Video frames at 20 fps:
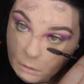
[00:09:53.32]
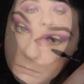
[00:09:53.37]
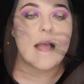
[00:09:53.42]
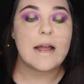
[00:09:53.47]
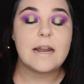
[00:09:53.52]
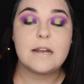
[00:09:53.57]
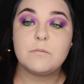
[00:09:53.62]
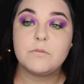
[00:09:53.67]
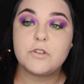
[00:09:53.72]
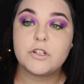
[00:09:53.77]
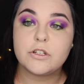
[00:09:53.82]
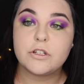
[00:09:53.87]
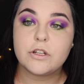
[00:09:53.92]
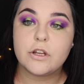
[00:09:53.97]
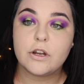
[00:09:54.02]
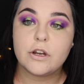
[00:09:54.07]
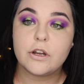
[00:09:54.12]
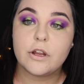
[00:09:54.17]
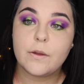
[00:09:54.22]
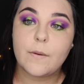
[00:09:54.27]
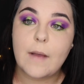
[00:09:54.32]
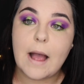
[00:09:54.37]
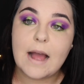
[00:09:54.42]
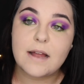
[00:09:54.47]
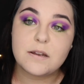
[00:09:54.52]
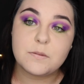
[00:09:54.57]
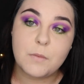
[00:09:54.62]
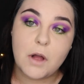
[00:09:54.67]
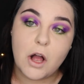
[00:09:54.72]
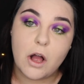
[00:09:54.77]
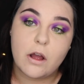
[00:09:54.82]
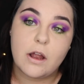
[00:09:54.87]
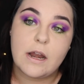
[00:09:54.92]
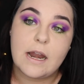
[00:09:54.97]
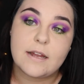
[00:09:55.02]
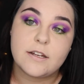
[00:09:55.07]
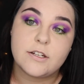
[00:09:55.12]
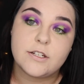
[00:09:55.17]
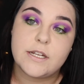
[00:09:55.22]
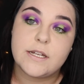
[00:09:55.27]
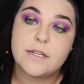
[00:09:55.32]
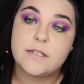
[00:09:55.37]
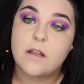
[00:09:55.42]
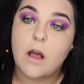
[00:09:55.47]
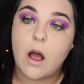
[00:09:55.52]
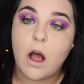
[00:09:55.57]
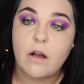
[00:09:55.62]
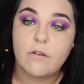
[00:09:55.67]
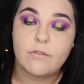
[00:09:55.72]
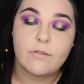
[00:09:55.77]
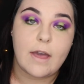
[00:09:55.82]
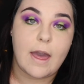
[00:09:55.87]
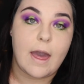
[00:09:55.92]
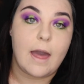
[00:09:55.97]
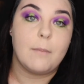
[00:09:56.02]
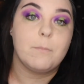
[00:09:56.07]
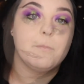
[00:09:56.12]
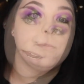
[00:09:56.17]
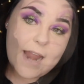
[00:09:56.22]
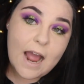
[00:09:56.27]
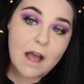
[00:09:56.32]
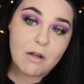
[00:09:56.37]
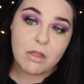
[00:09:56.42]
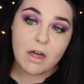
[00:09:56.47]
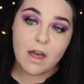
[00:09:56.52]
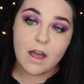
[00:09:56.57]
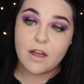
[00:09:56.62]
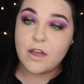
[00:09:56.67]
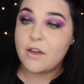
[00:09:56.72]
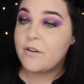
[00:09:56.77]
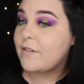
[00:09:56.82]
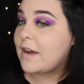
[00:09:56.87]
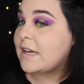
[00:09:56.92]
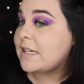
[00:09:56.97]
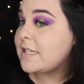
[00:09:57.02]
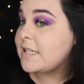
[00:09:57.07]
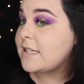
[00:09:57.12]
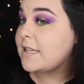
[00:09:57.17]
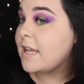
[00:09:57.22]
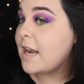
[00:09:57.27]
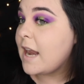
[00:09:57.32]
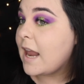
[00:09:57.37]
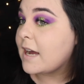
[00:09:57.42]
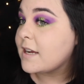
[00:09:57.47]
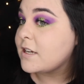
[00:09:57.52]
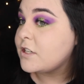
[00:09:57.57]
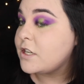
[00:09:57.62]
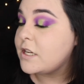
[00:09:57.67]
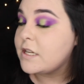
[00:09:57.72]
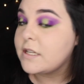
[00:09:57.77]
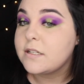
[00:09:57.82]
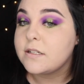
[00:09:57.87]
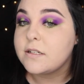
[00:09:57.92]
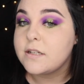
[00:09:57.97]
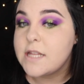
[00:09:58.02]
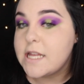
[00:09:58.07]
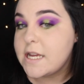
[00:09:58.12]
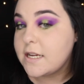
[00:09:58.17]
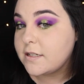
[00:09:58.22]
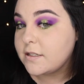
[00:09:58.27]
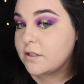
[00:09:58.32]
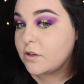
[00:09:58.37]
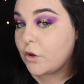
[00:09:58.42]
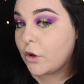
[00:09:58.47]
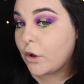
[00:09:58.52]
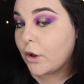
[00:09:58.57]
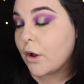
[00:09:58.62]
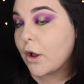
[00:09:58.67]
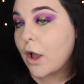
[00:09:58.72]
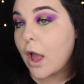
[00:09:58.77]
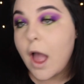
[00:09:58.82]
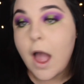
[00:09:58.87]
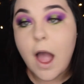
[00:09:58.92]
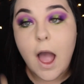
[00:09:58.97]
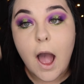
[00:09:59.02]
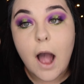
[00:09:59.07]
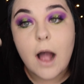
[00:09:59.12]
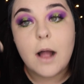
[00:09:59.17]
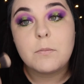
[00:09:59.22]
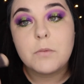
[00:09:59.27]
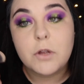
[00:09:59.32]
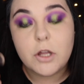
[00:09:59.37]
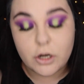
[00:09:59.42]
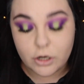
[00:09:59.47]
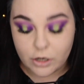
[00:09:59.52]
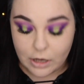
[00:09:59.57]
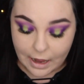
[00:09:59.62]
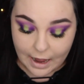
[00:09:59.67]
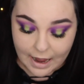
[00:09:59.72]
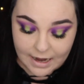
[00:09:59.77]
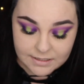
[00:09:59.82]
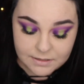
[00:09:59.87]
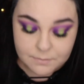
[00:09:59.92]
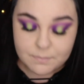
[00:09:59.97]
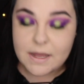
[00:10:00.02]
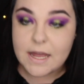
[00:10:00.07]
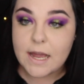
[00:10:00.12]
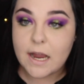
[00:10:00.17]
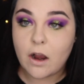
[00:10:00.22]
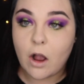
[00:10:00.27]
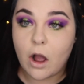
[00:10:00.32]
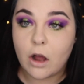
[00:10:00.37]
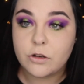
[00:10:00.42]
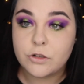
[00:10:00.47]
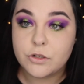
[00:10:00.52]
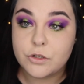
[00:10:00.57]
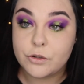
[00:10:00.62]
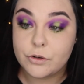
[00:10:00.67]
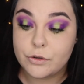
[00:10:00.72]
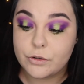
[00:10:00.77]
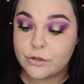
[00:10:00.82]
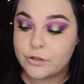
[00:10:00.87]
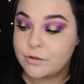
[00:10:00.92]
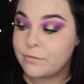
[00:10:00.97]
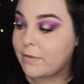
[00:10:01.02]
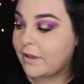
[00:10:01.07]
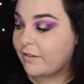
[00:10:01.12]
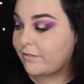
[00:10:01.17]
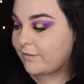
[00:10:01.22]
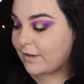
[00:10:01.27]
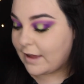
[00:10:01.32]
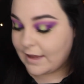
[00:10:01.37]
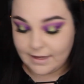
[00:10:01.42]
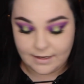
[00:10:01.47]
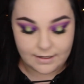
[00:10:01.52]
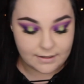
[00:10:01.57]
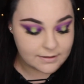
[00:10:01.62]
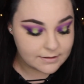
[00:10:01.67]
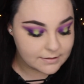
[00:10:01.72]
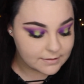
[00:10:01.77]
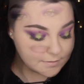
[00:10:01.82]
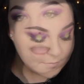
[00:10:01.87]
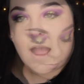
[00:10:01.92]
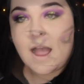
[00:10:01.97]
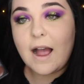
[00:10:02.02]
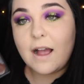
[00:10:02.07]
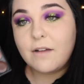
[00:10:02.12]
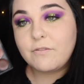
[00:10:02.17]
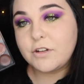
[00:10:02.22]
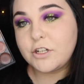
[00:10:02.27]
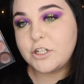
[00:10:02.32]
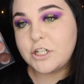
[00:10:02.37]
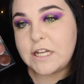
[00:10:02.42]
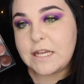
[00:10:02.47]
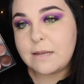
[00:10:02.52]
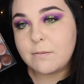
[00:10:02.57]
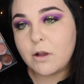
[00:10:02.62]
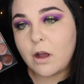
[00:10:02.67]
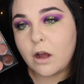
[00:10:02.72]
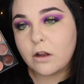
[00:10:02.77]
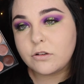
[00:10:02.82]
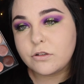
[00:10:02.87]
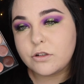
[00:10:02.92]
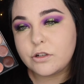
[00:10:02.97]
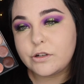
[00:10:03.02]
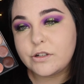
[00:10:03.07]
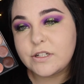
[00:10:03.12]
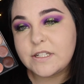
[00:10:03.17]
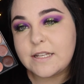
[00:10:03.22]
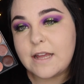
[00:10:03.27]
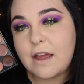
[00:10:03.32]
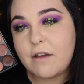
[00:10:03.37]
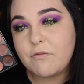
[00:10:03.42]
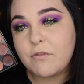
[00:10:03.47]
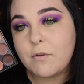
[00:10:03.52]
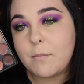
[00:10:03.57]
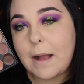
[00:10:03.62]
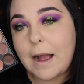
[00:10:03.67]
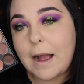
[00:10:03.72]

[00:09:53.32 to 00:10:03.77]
And and I'm just going to add my eyelashes off cam. Now that I have added the lashes to this look, I'm going to add a bit of contour to my face. I have a cheek contour set from